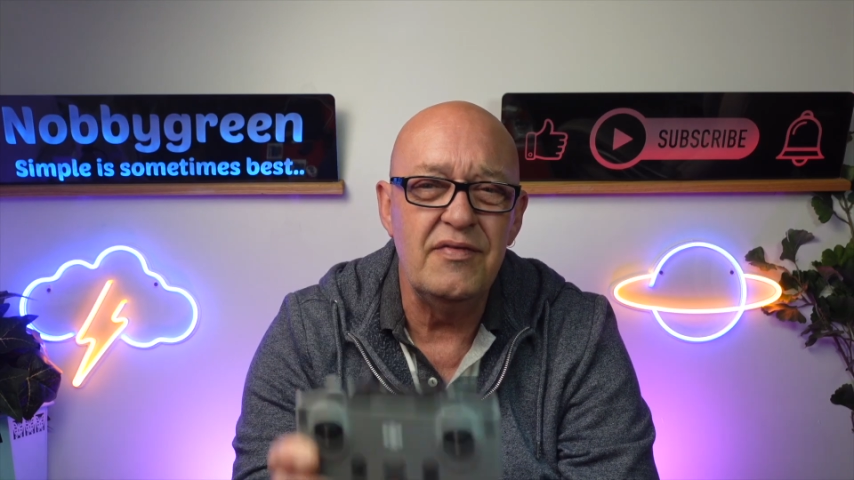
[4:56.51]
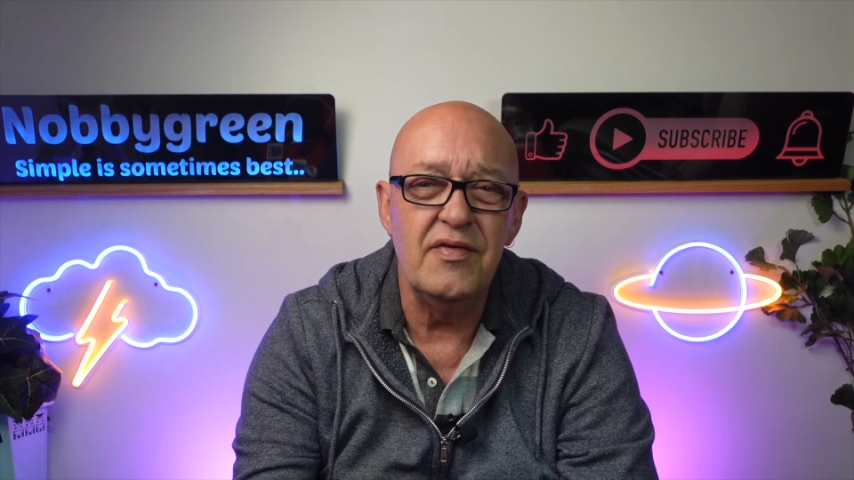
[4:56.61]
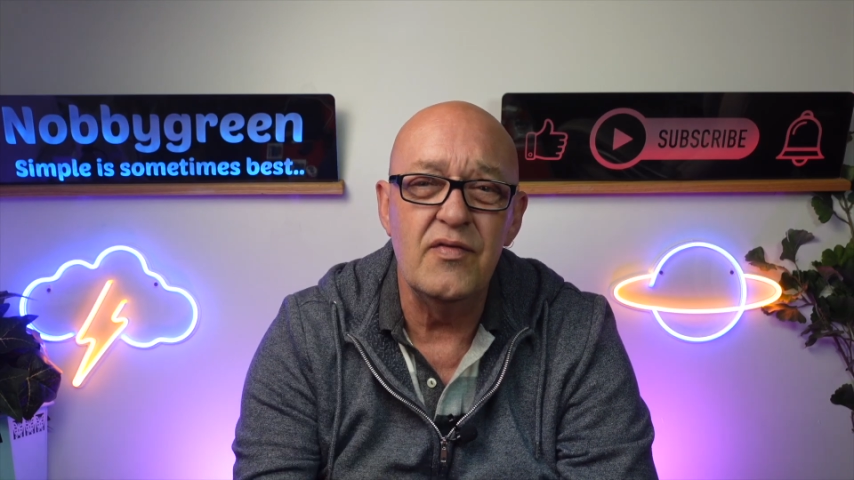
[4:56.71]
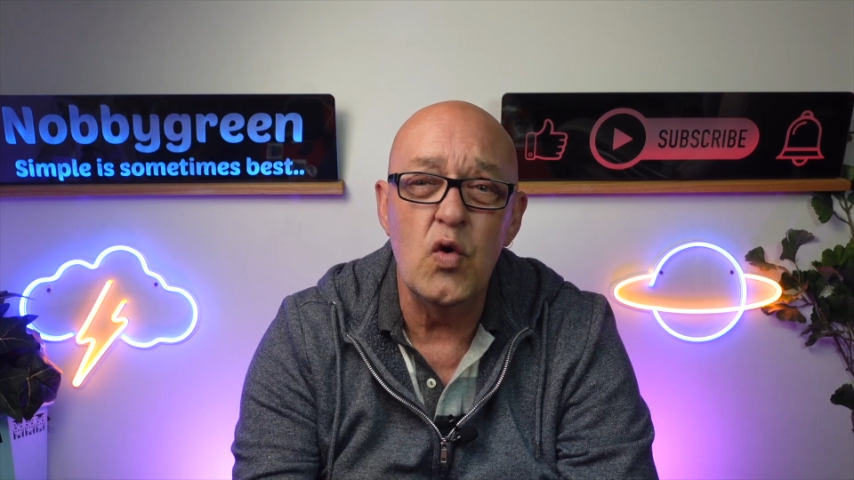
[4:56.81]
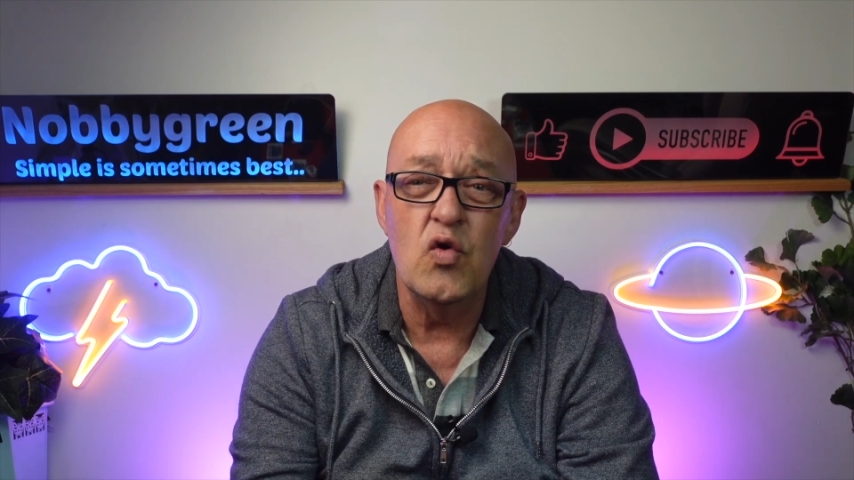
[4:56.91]
If
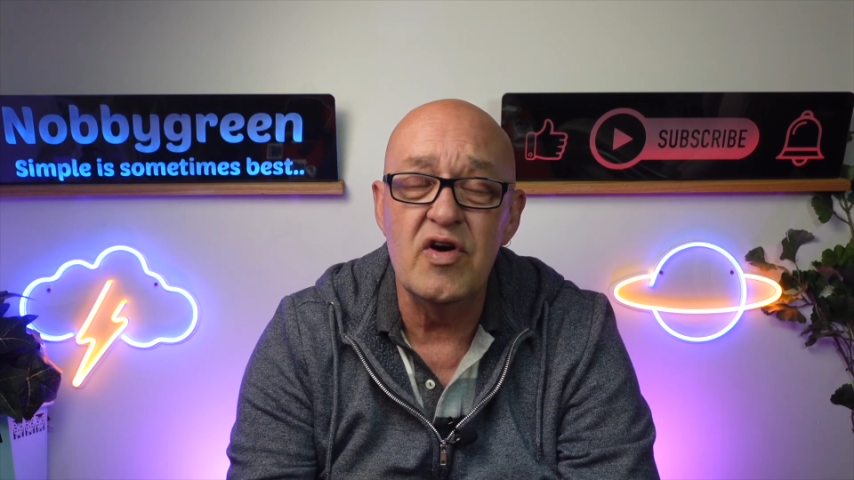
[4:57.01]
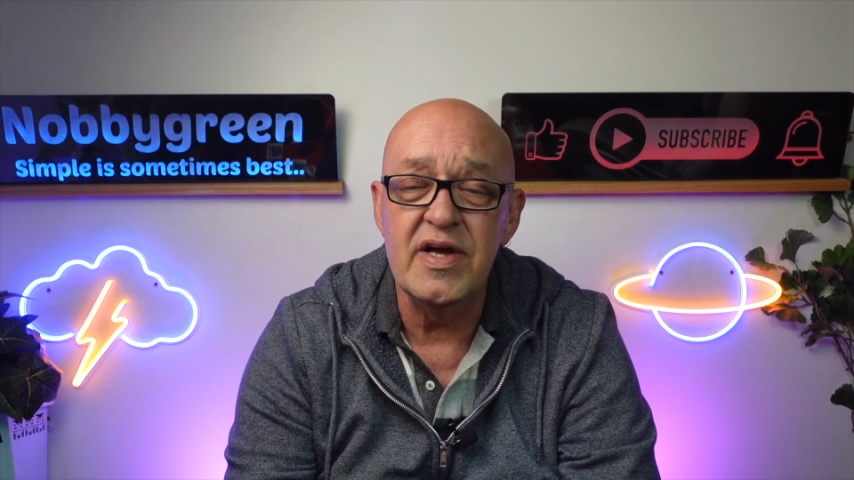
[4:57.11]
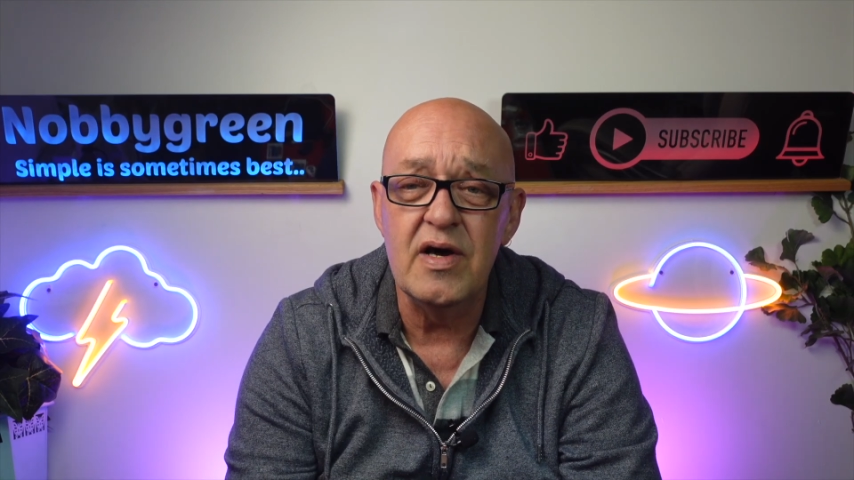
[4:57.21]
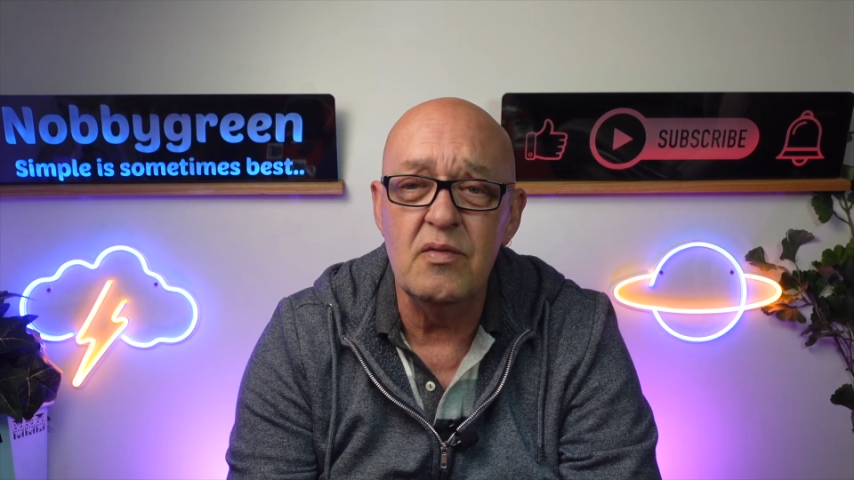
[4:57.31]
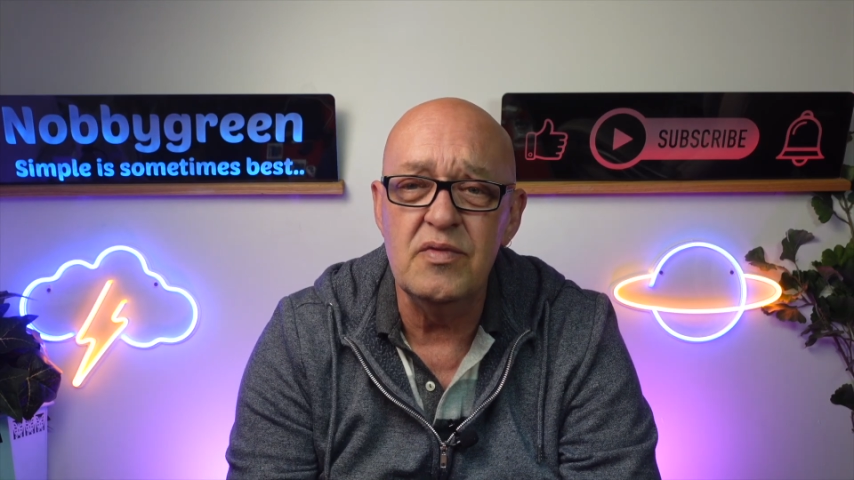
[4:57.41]
you've
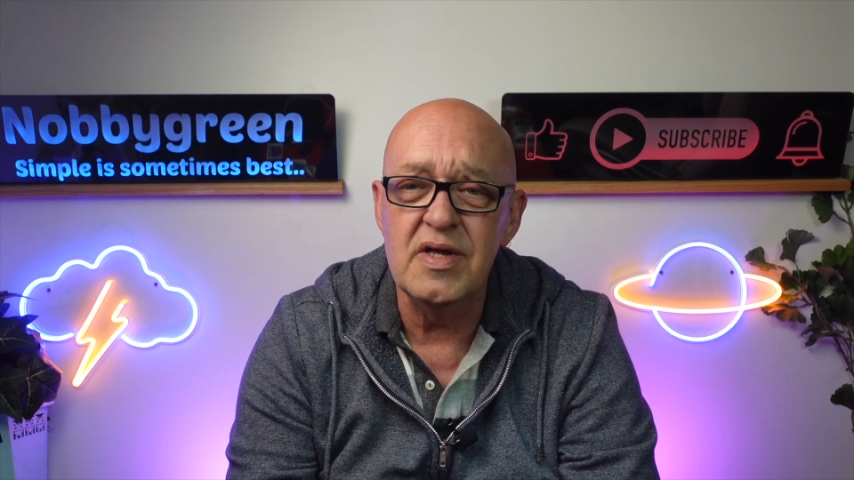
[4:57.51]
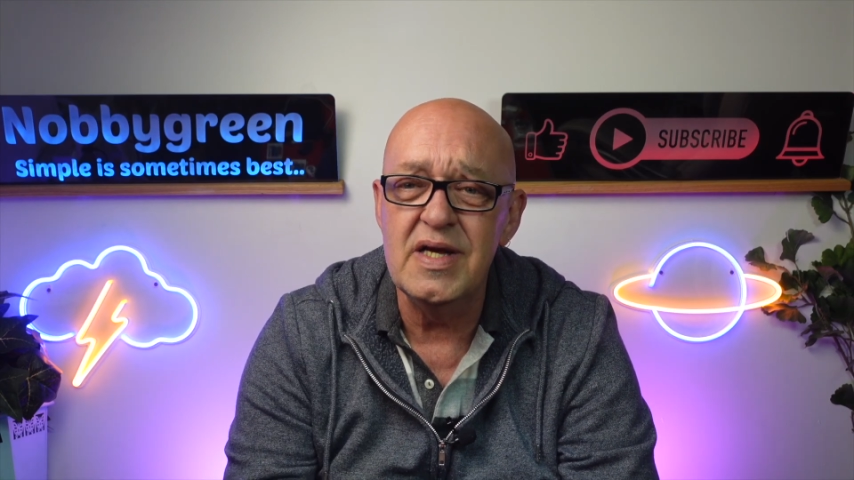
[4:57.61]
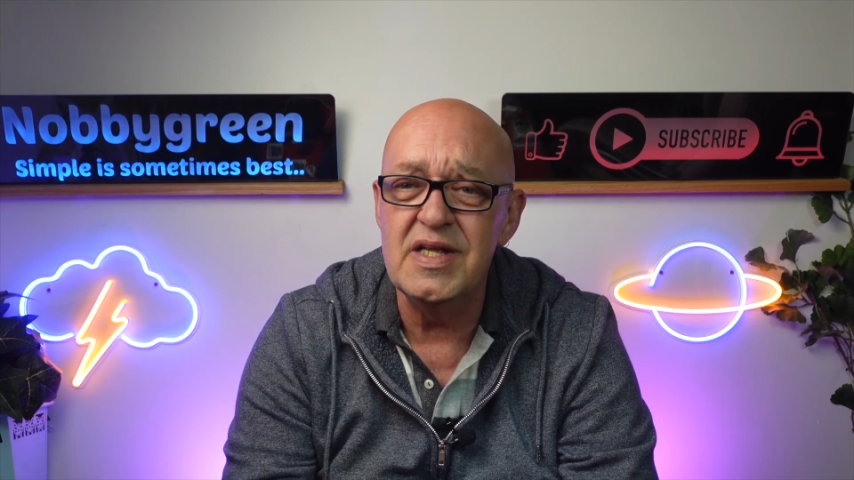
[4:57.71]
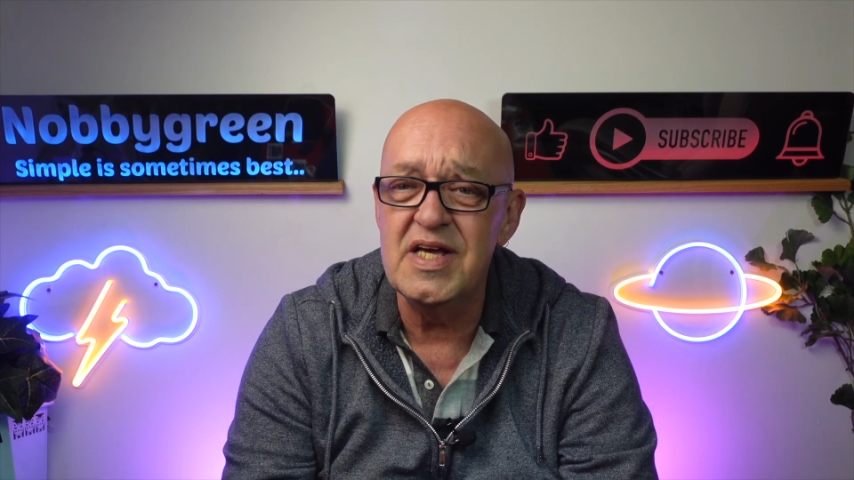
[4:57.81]
already owned the